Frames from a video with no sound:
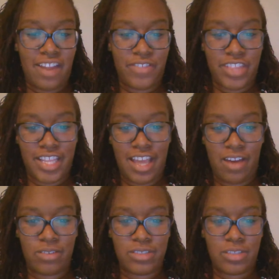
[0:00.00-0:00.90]
everything
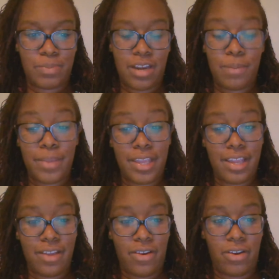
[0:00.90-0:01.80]
out. So plan on being
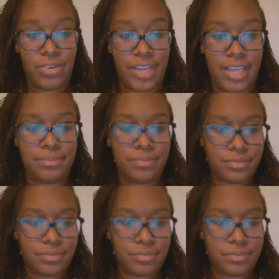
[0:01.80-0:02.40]
here all day.